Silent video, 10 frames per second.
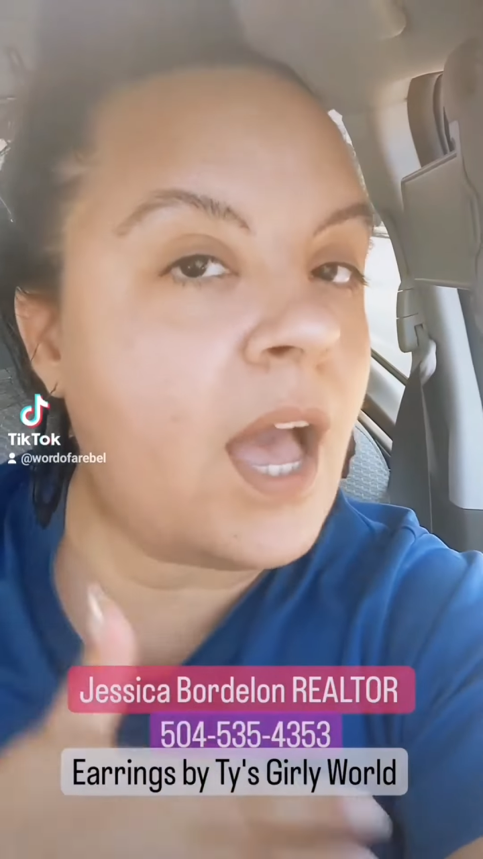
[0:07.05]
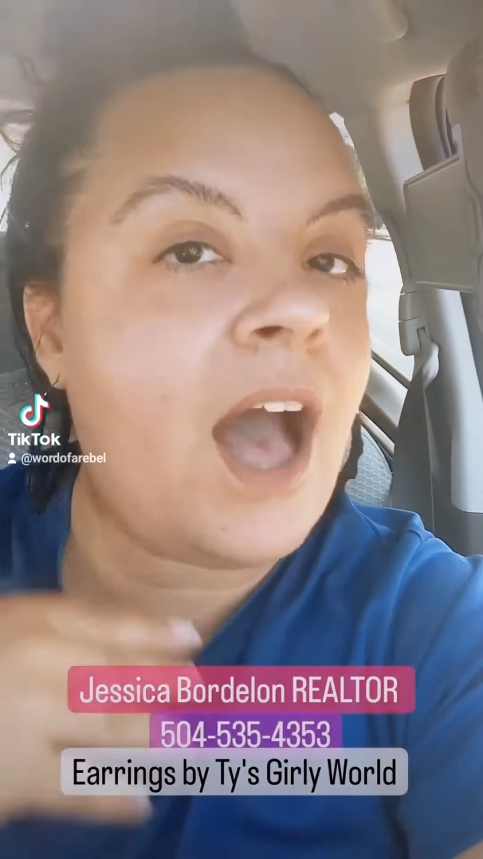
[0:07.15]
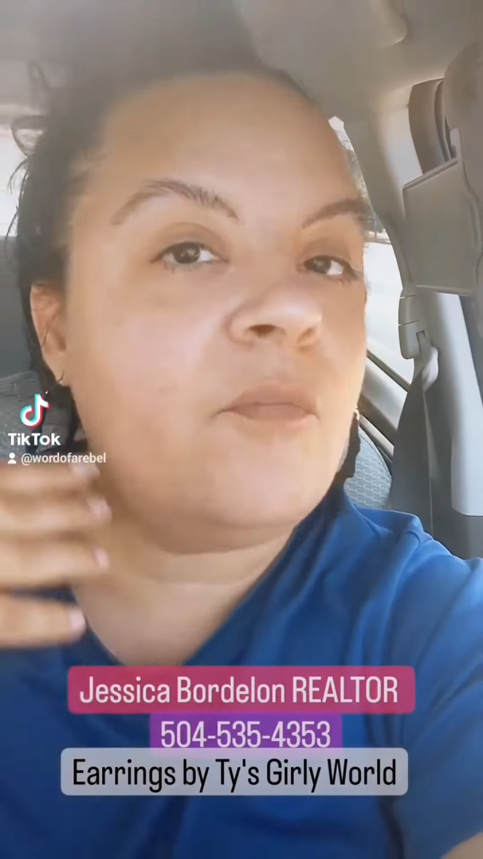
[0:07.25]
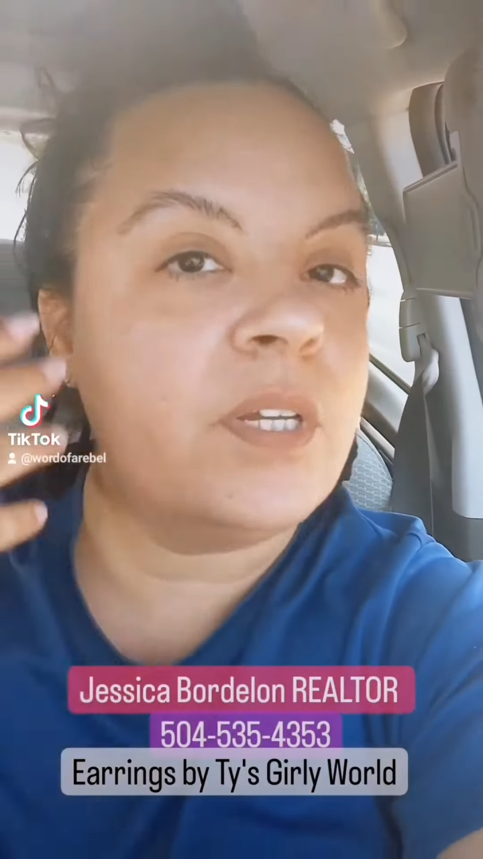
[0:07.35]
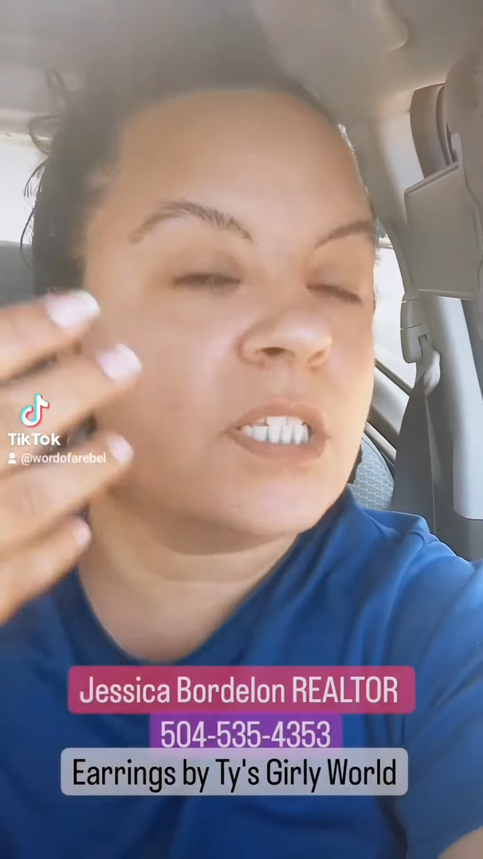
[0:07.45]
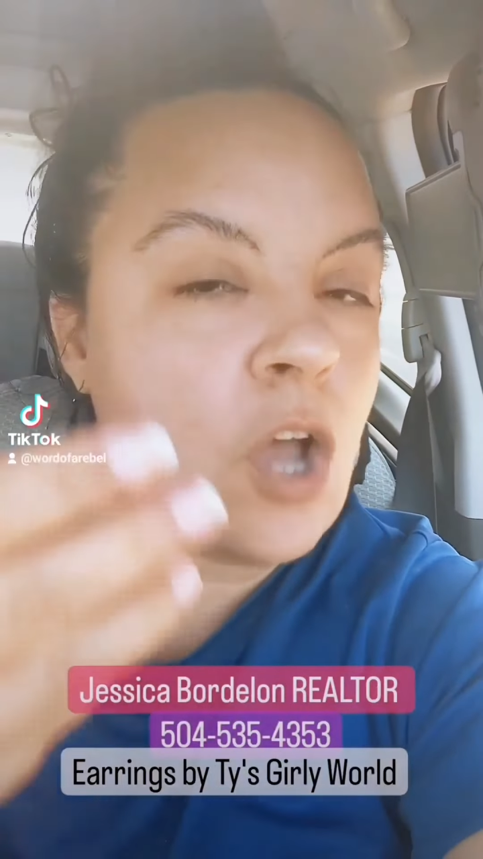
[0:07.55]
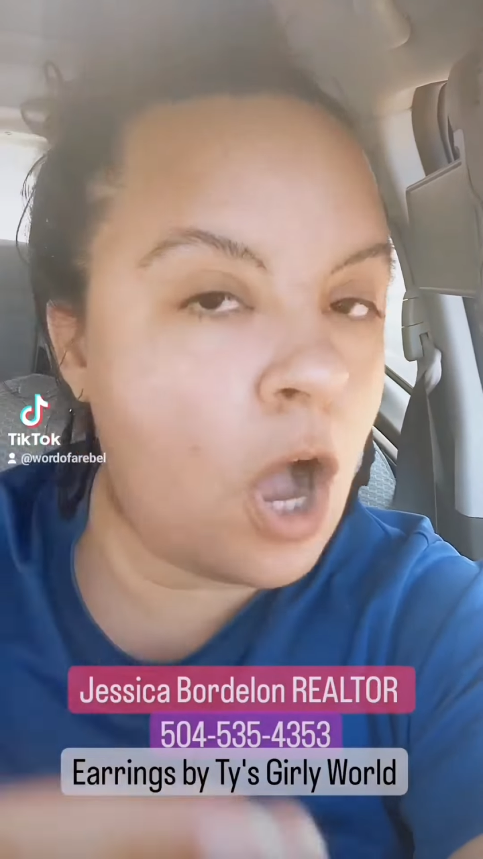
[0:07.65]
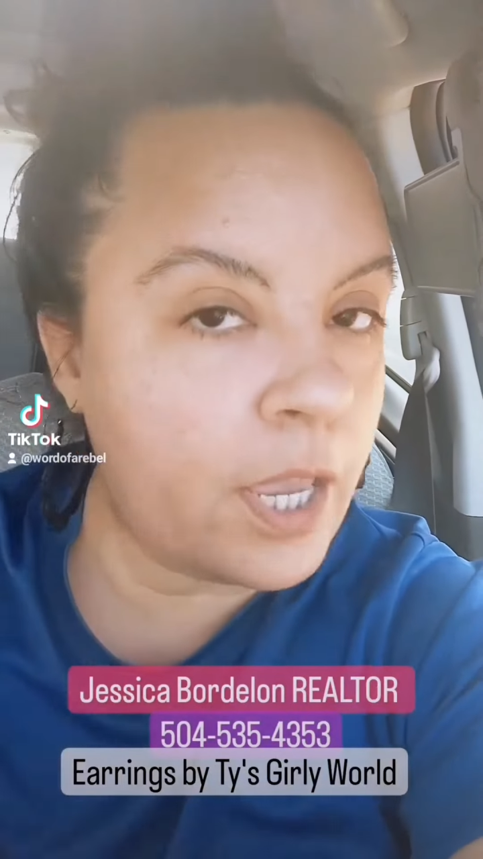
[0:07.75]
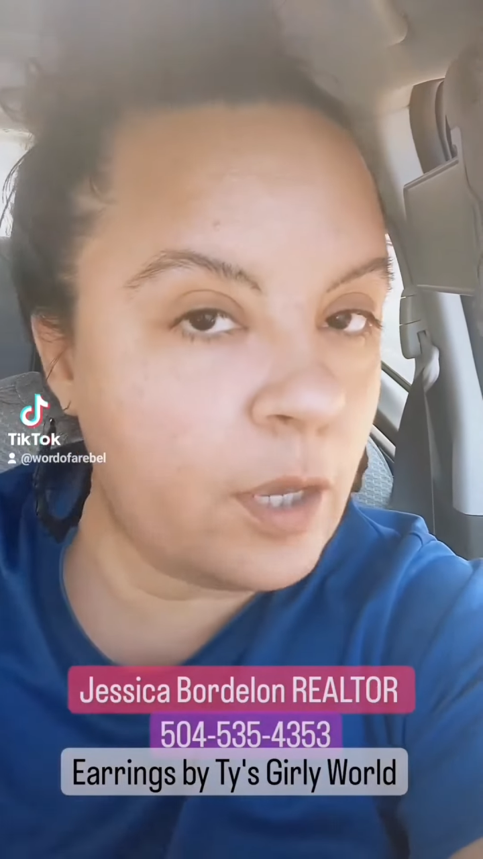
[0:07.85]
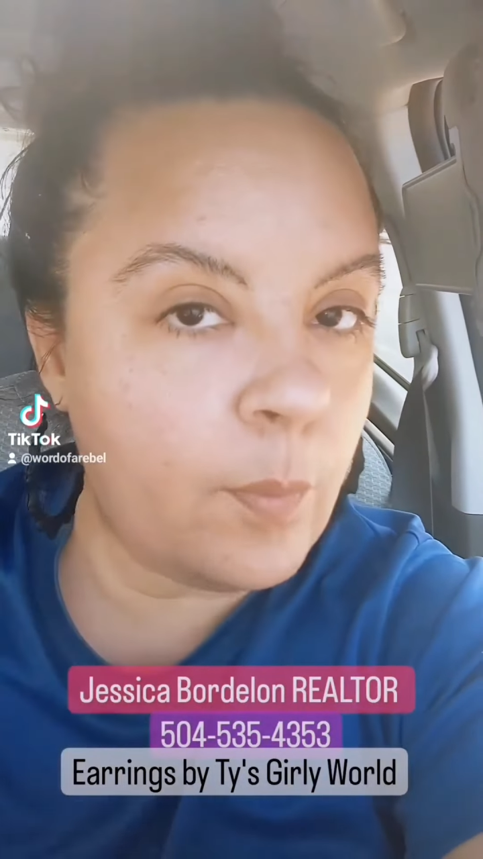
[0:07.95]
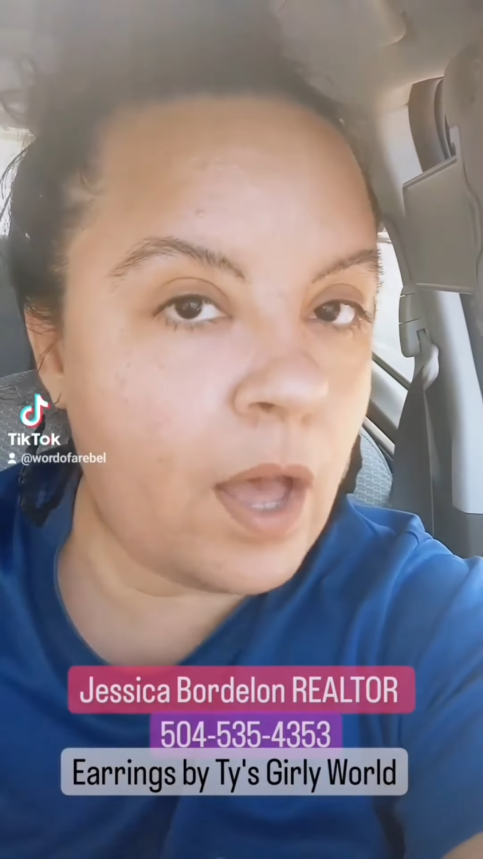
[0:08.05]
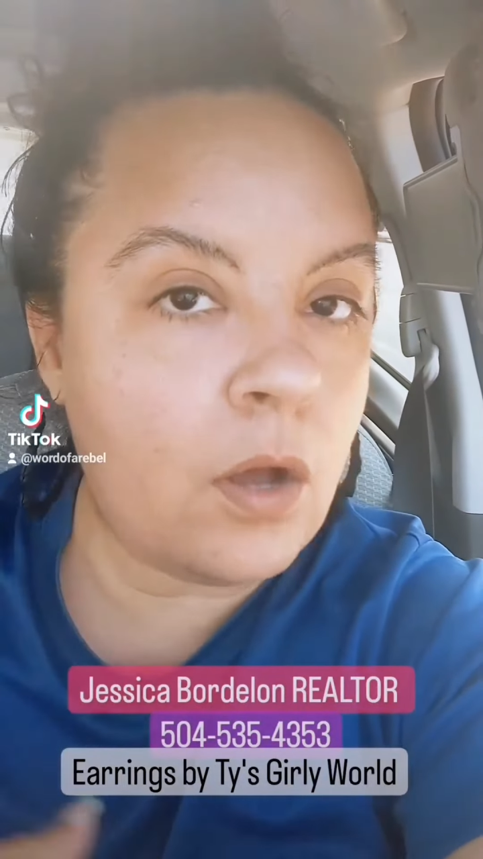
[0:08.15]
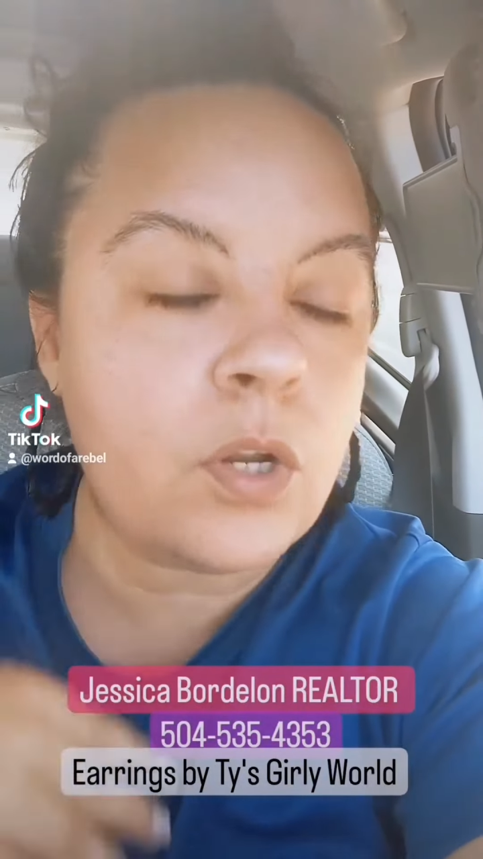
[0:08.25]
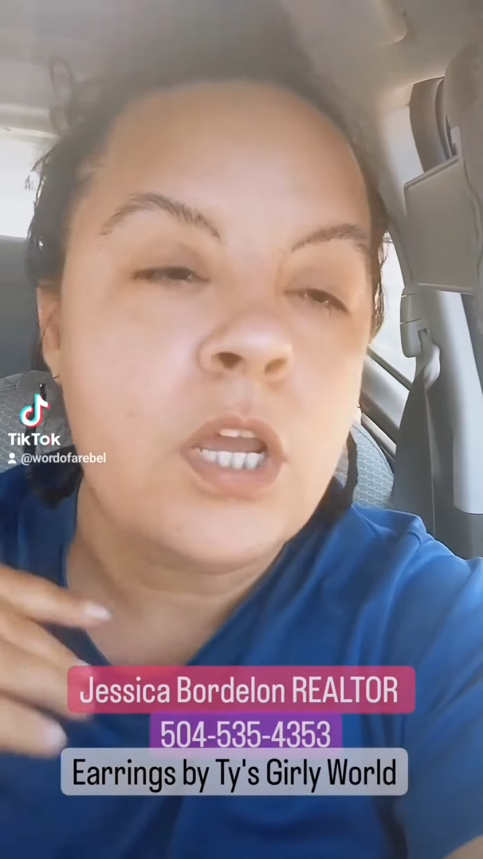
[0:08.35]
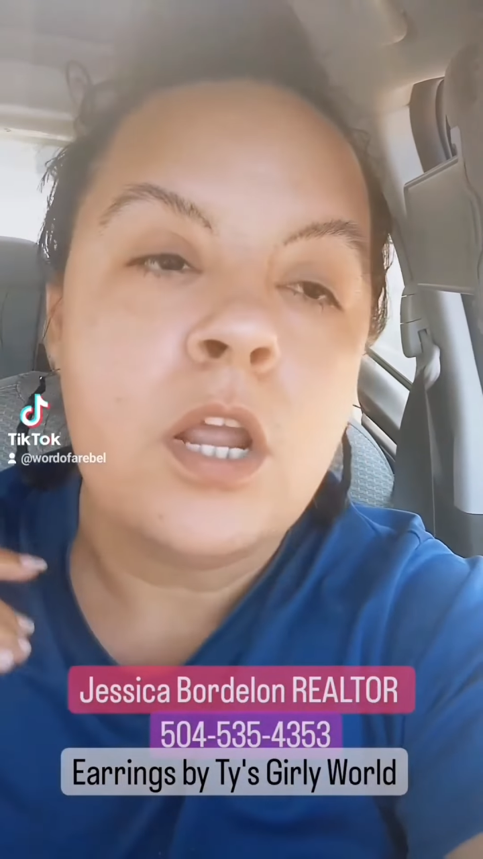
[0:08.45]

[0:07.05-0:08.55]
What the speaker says: I've been talking about